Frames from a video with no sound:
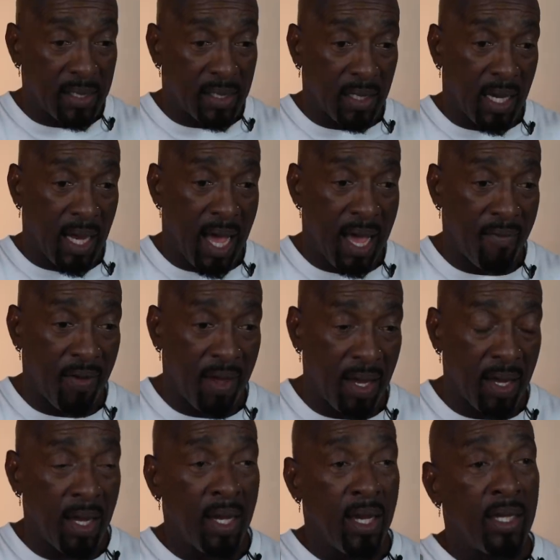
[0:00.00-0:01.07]
that's a
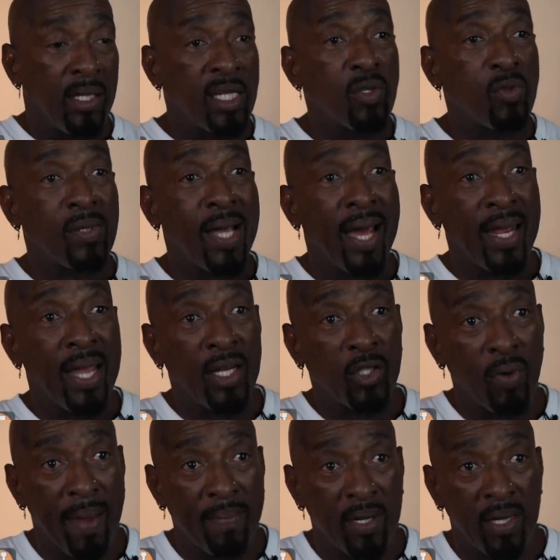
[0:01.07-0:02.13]
convict, this was how they
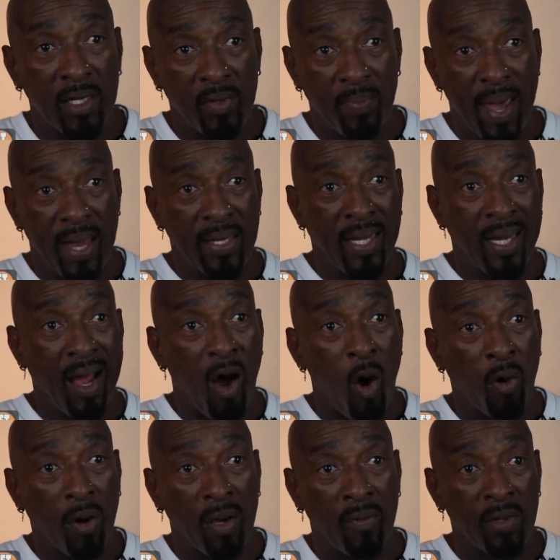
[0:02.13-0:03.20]
entrapped us back then,
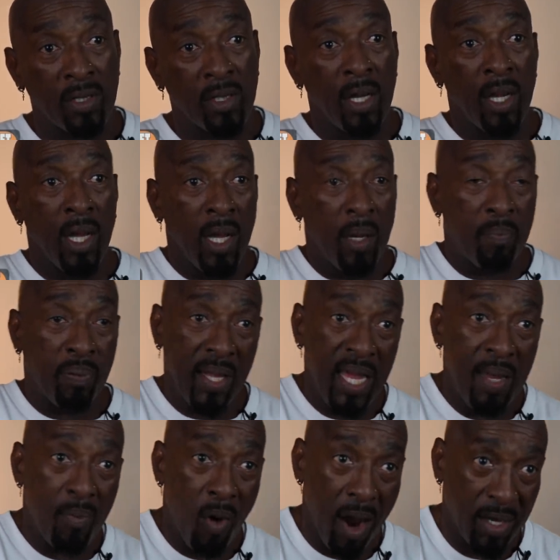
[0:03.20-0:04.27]
all of us.
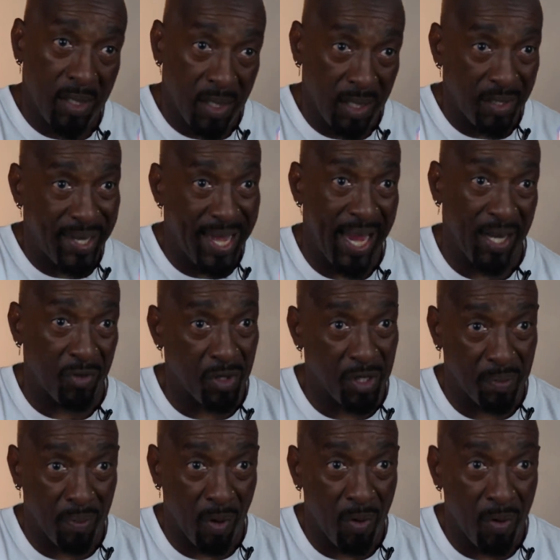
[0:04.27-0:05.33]
Plea bargains is dangerous,
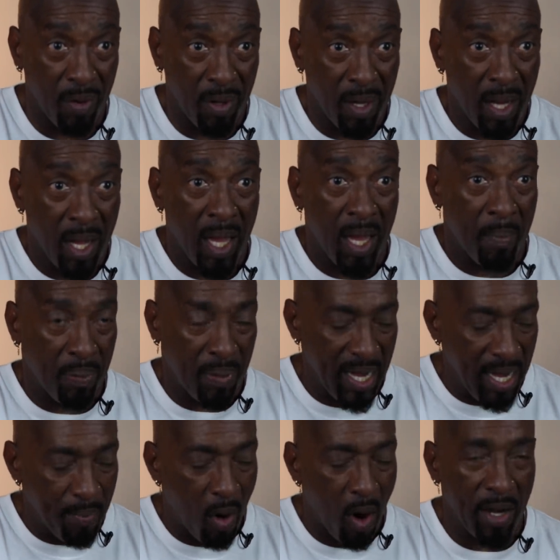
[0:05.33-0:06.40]
bro.
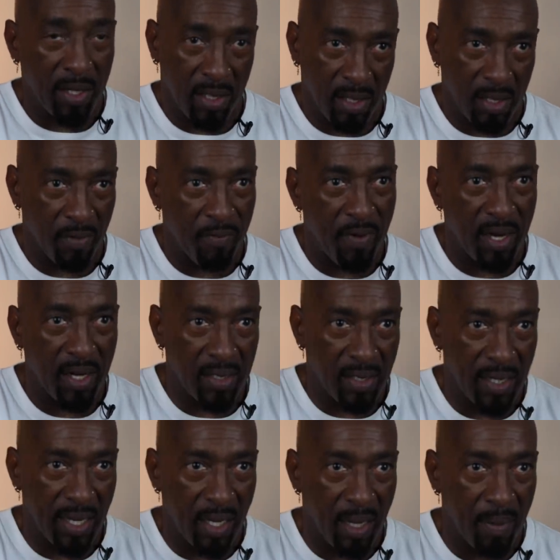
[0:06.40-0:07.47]
Plea bargains is a fucking
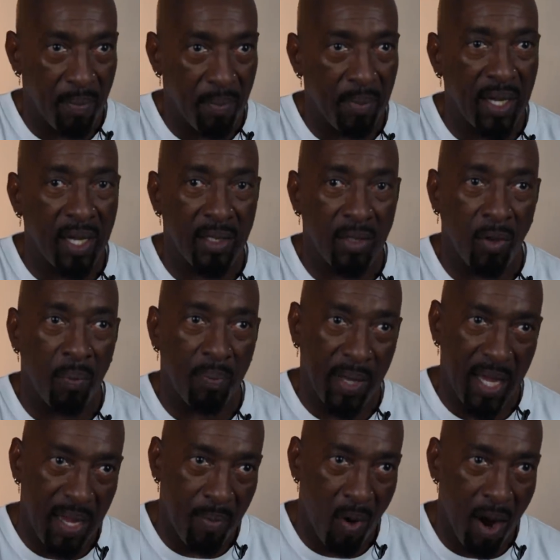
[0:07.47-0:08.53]
setup, because on
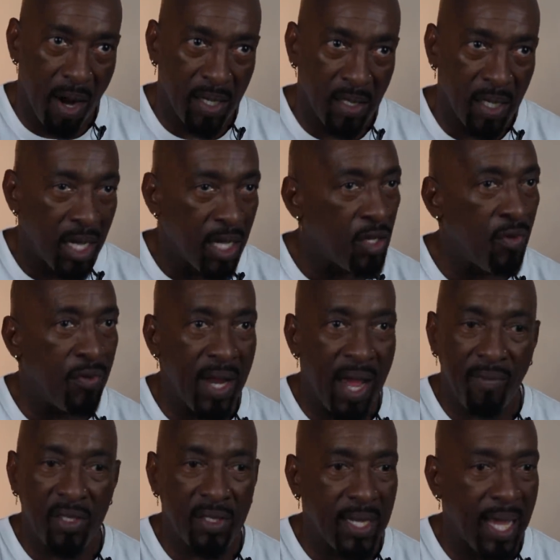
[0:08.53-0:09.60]
plea bargains, you
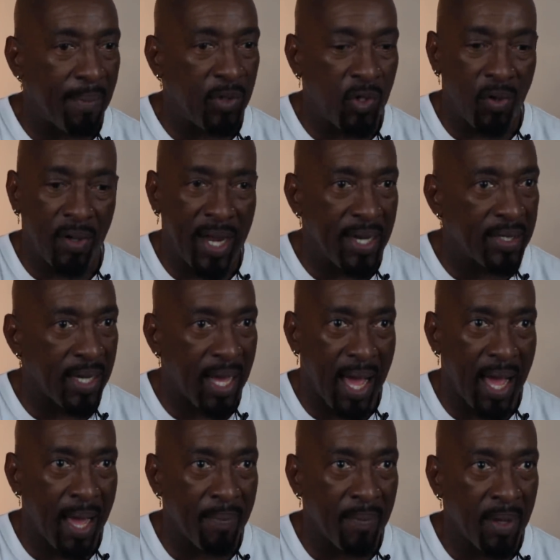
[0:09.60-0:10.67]
never stop doing that
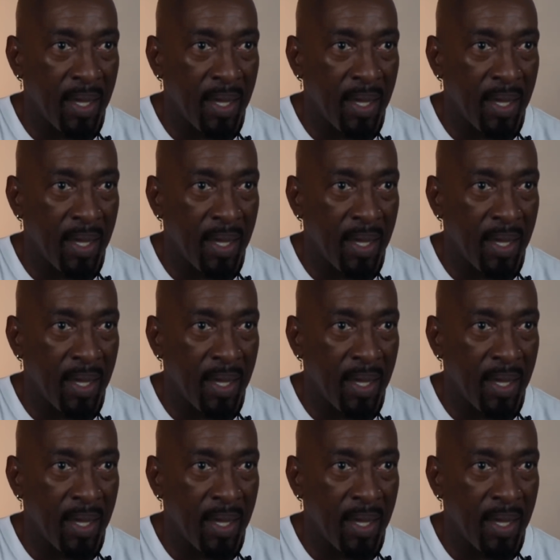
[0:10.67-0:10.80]
time.